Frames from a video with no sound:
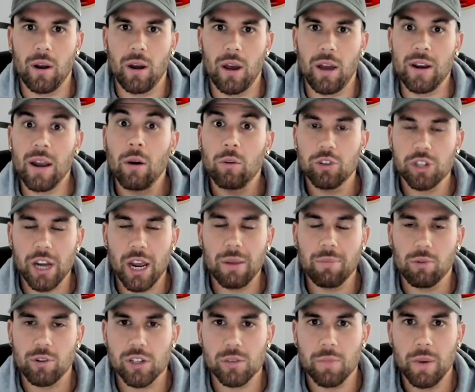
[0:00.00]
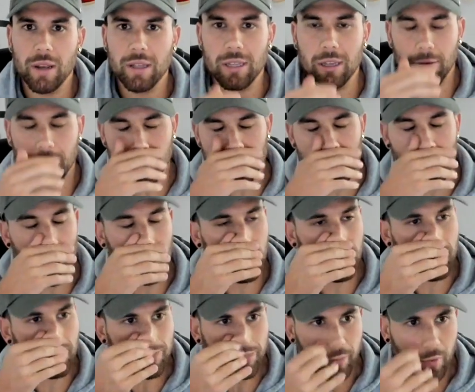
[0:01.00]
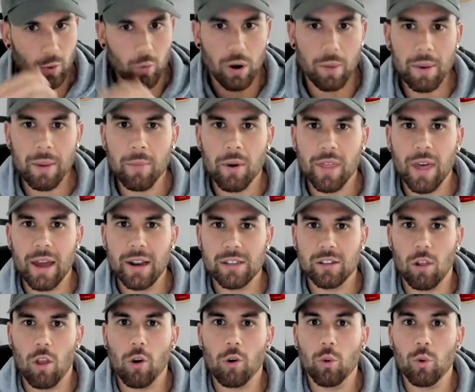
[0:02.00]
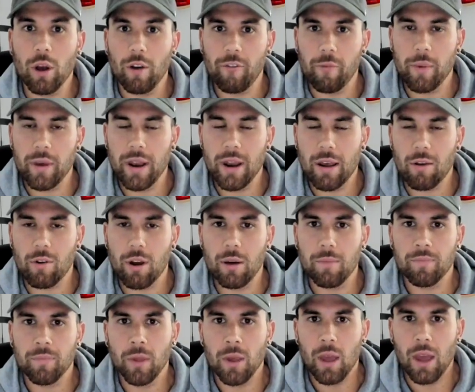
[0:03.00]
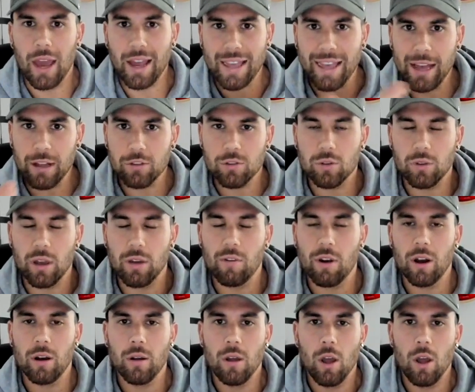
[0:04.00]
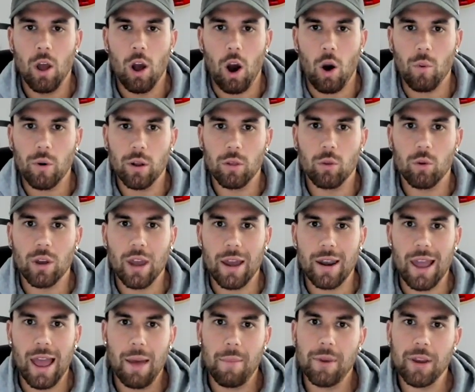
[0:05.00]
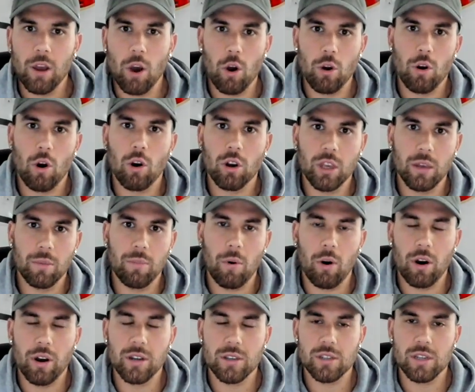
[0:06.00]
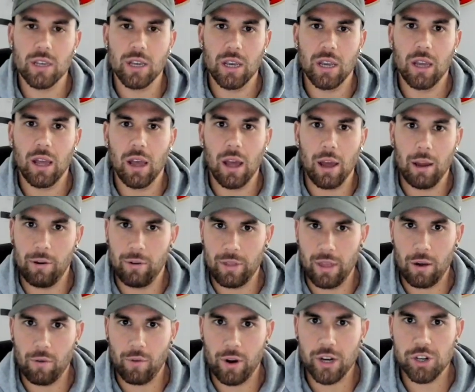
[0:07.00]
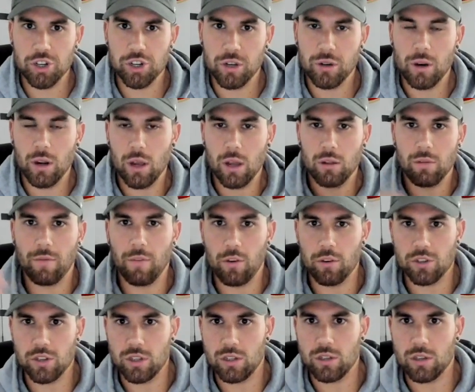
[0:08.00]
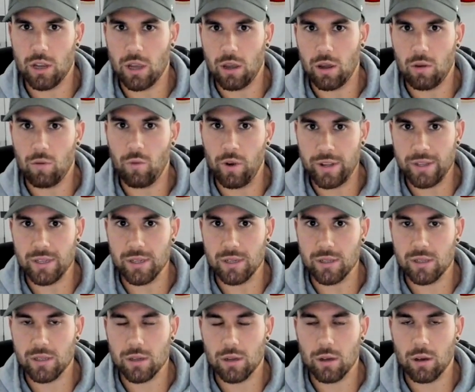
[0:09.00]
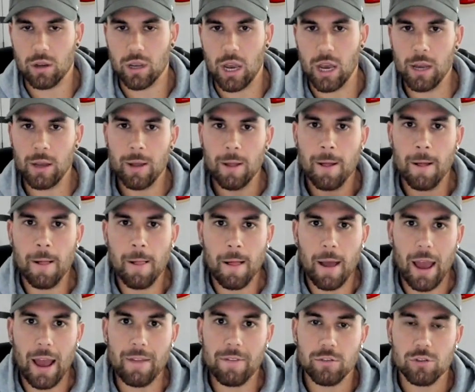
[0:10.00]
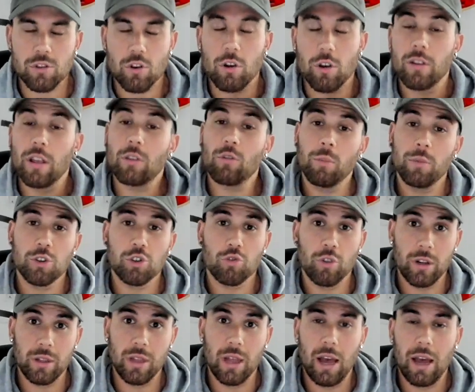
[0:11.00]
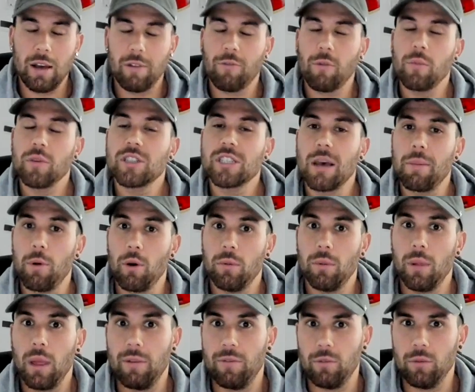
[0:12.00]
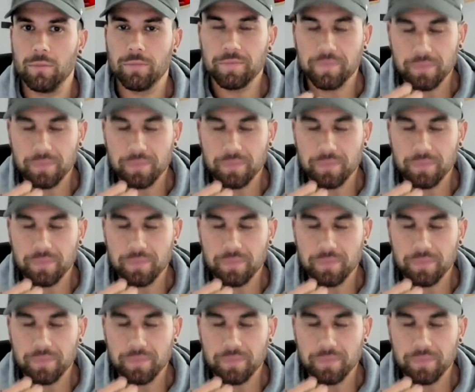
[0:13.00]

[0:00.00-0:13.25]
LGA perspective. So what I mean by that is a local government area, a council area. I want to look at how many owner-occupiers are in that region versus renters, okay? And sorry, that's from a suburb level.